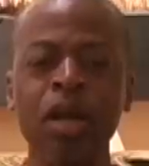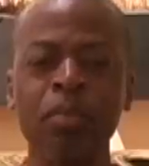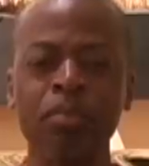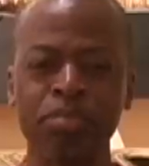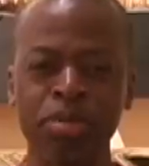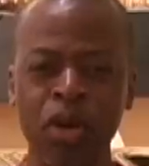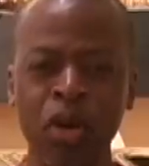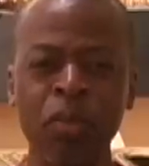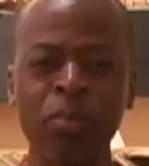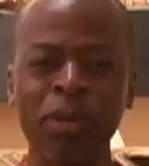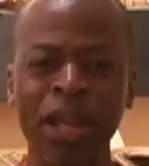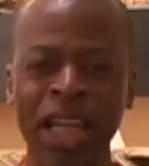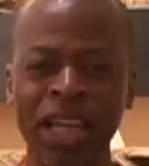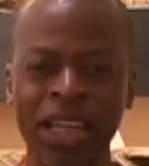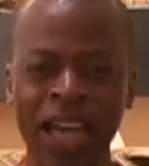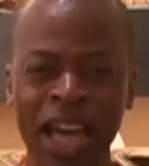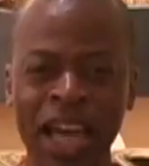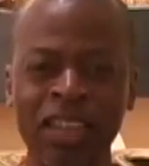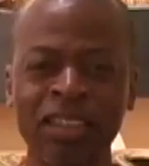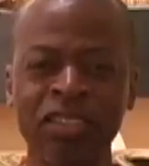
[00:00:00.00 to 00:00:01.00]
Pro-black
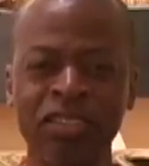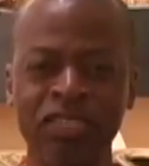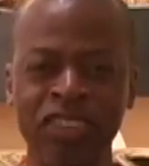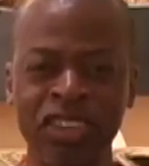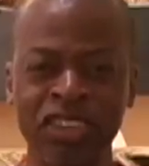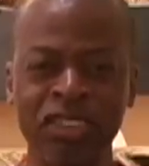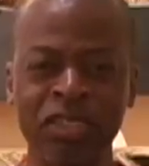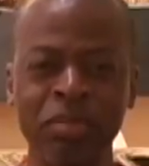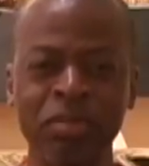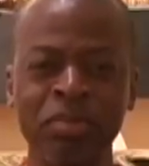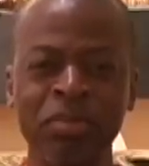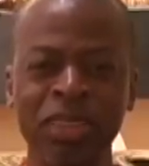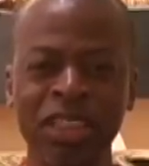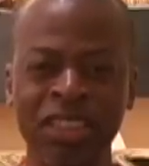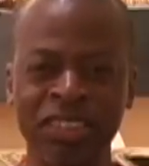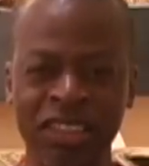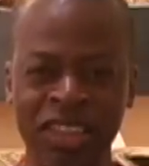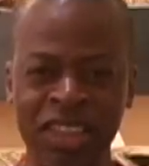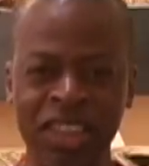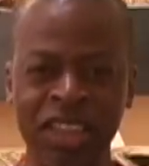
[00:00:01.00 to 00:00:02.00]
activism
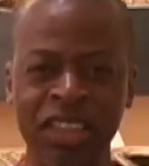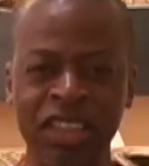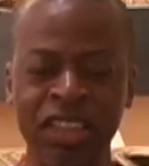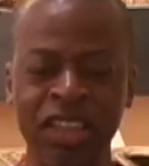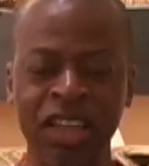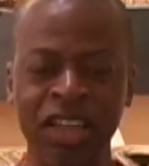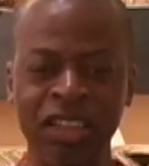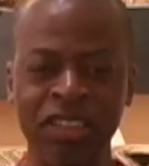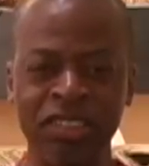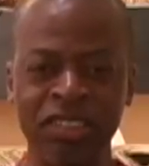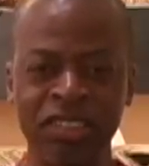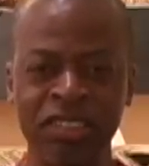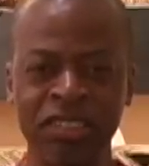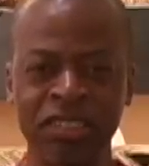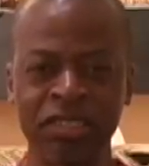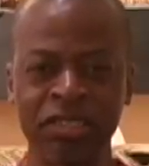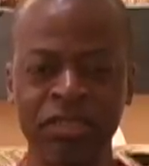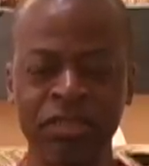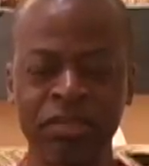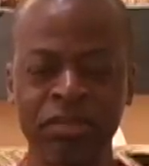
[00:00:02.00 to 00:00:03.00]
is killing us.
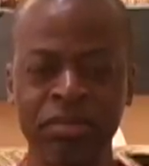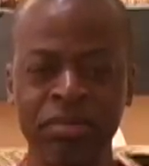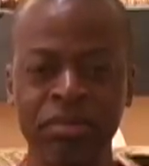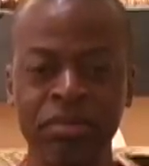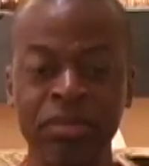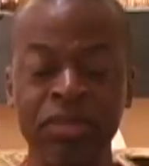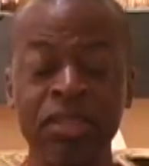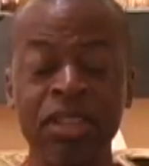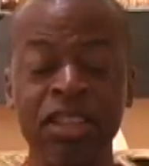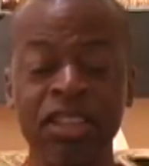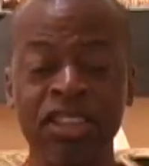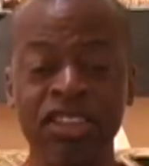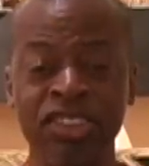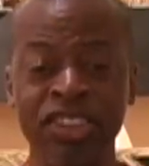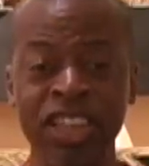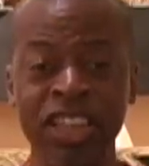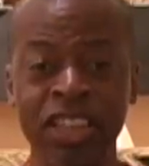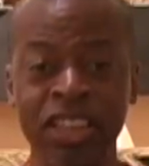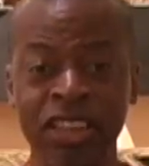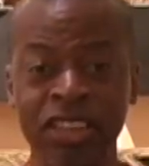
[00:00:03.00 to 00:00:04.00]

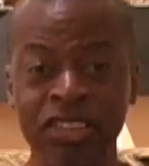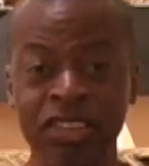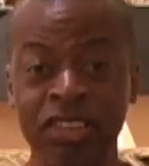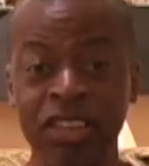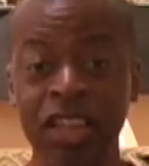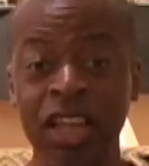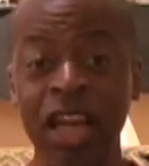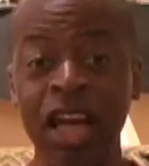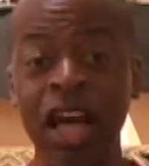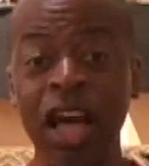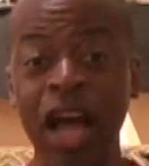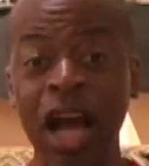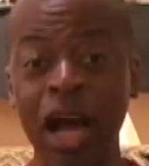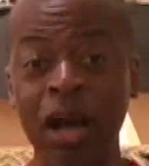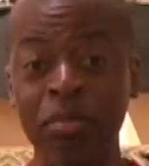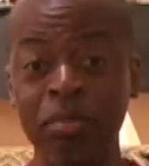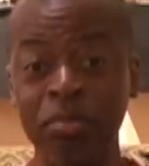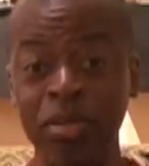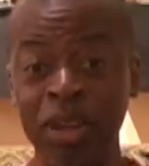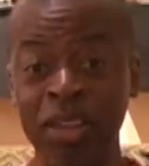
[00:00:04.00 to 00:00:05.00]
Greetings.
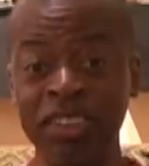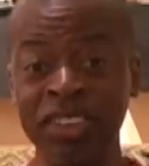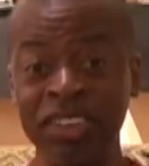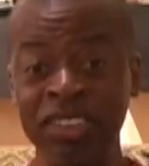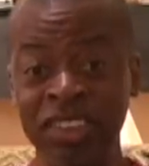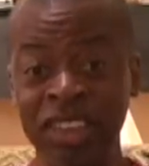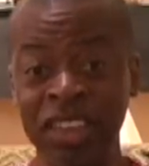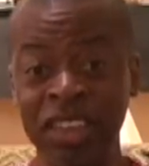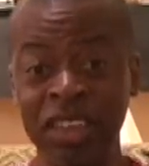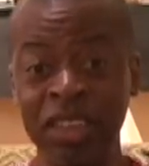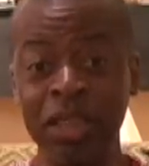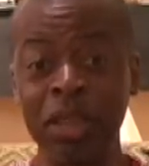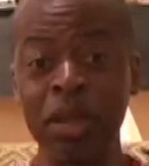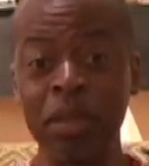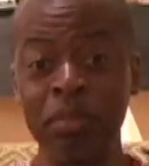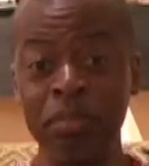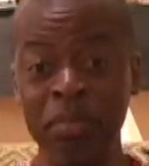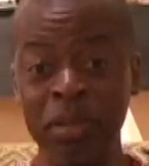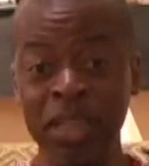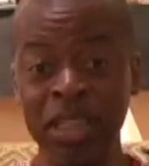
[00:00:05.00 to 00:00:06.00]
I'm Brother D,
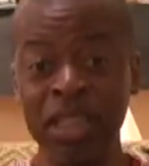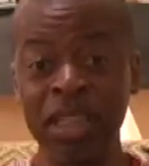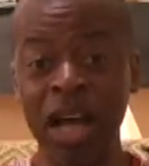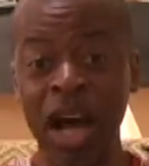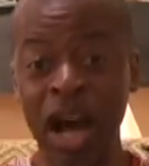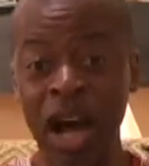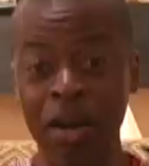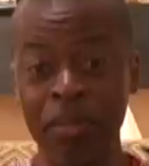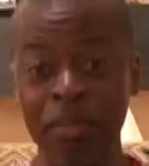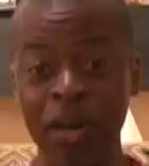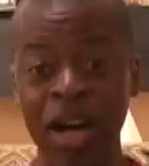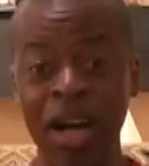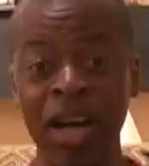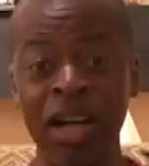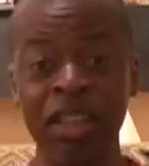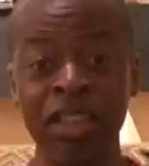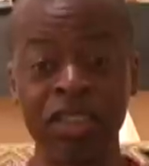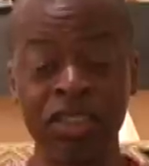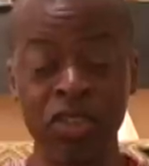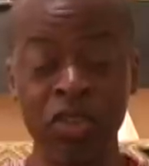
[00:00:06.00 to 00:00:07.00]
B.
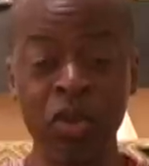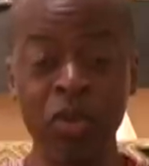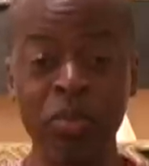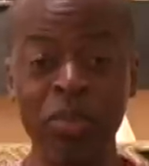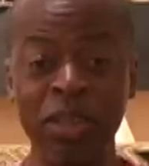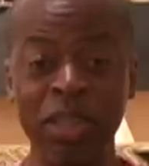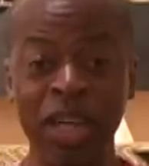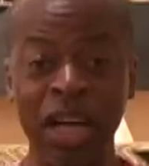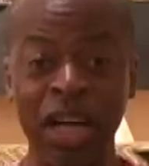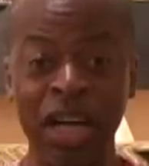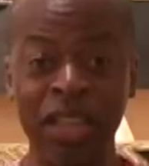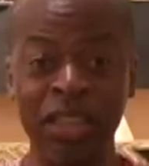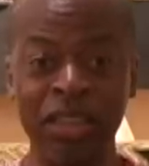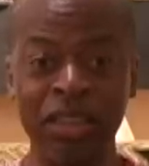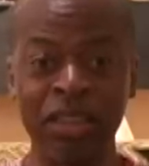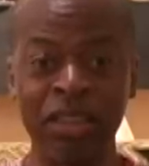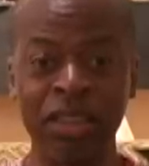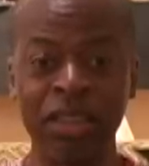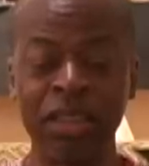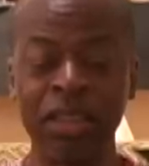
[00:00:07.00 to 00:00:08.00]
Ahmad Nubyahn,
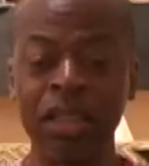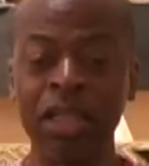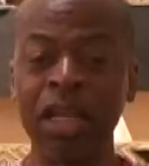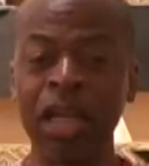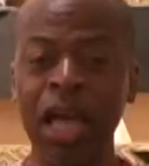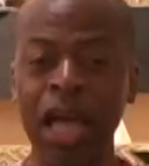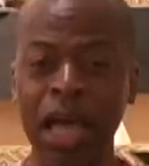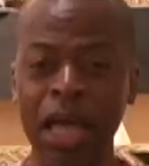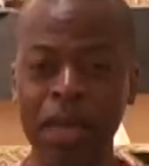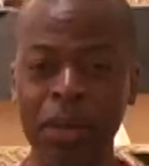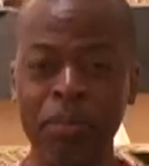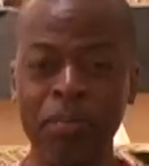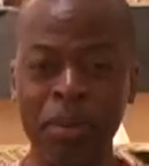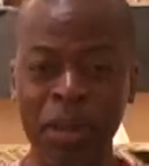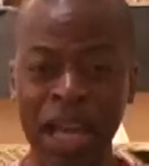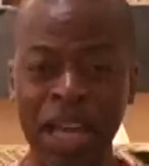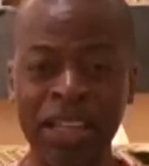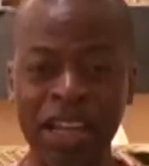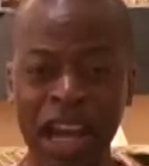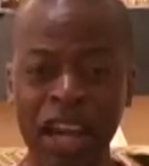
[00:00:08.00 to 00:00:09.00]
a
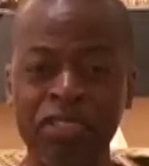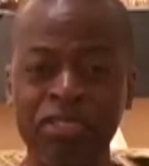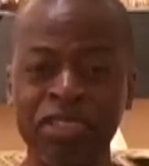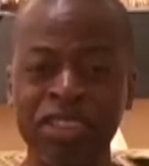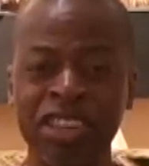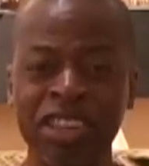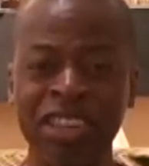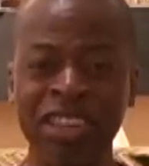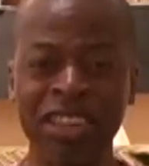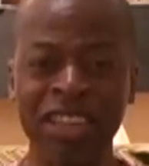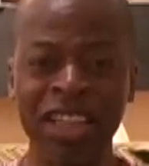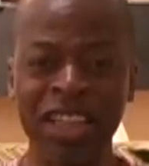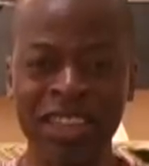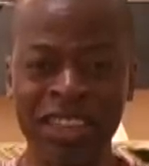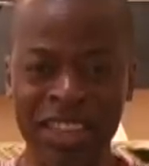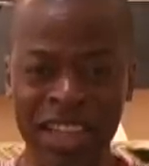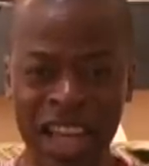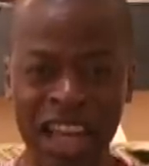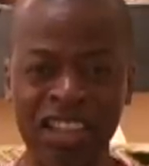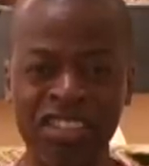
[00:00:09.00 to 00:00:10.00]
Pan African
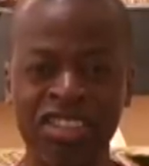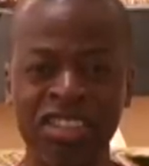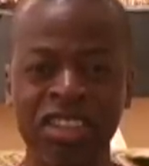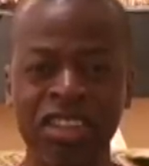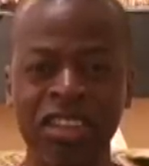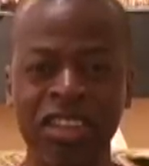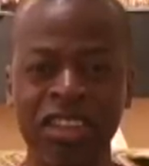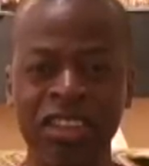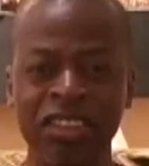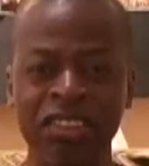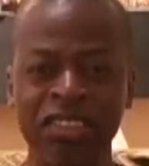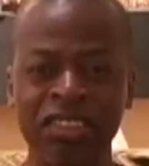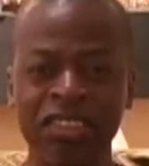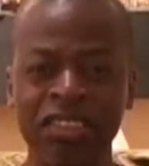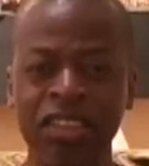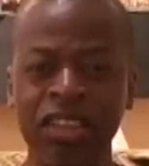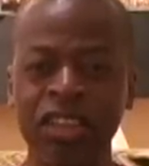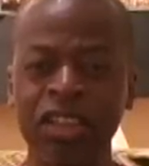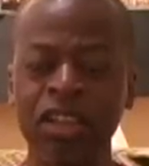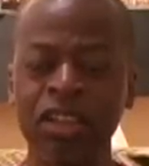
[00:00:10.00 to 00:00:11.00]
Nationalist
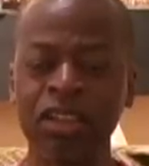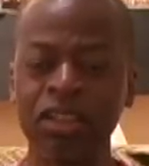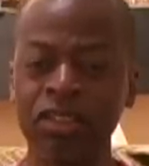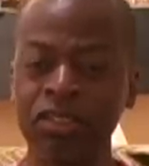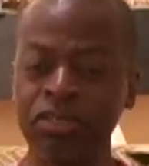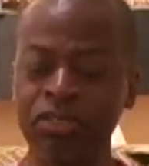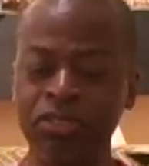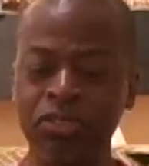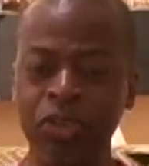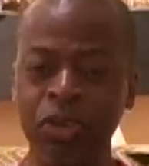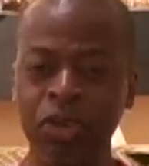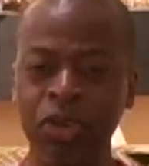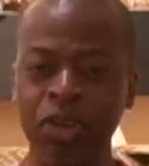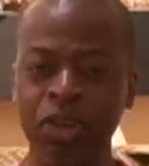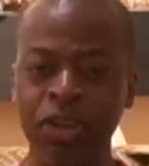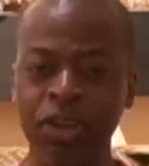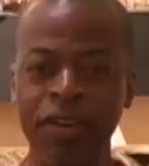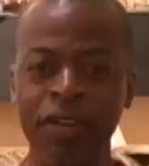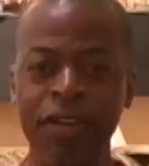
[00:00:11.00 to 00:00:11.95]
for